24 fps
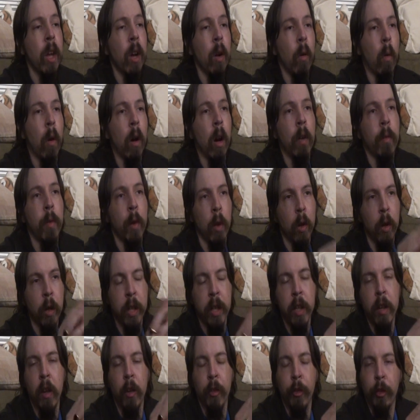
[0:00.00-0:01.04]
Well, if you're
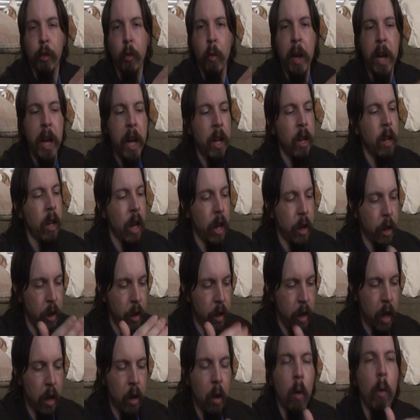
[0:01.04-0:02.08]
looking on screen and you're
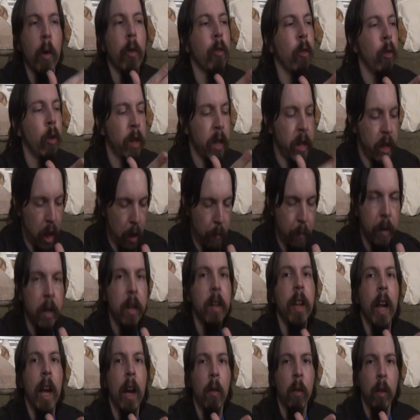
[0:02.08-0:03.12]
not always looking up and
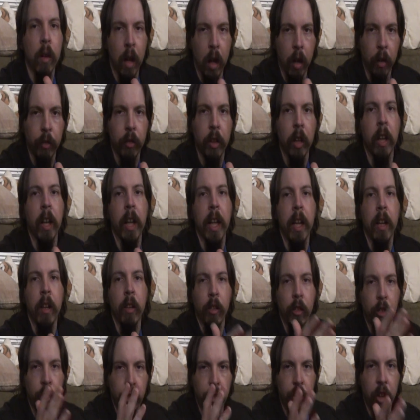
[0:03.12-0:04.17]
down constantly to
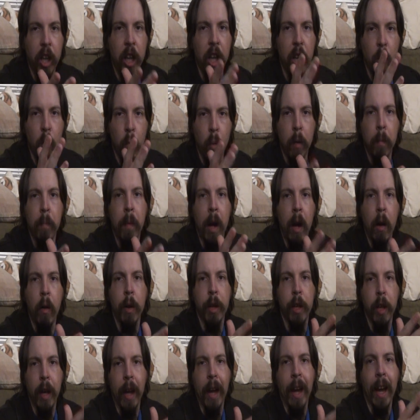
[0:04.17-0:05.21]
see what power
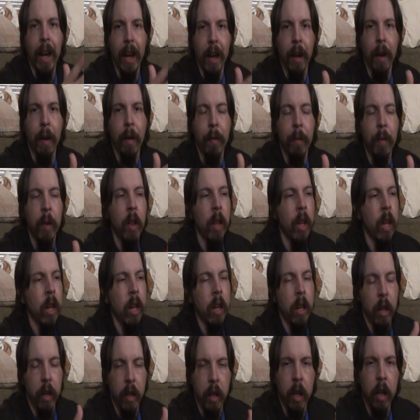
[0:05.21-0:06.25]
you have,
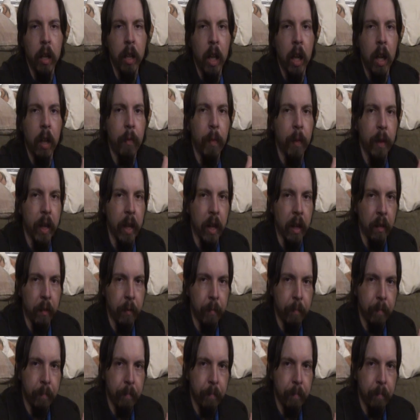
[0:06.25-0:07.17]
you're gonna kind of forget.